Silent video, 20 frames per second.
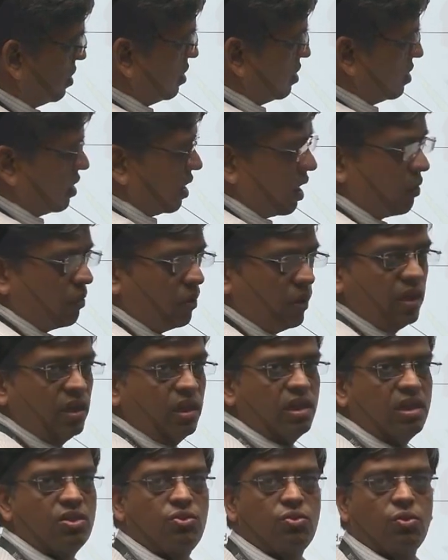surrounding
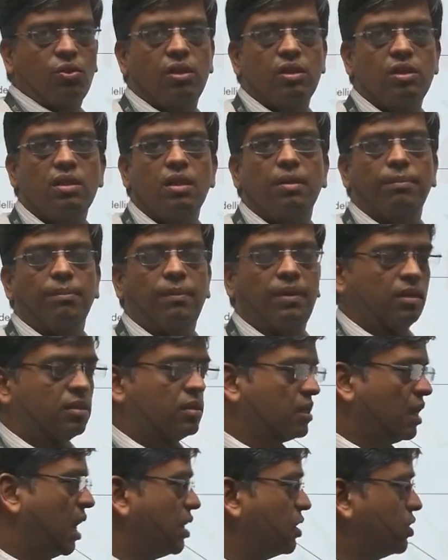these joints
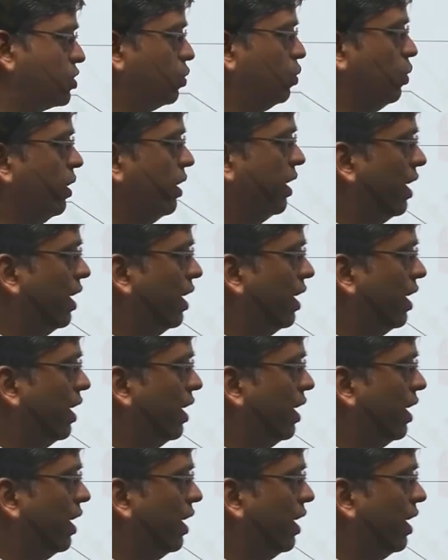starts to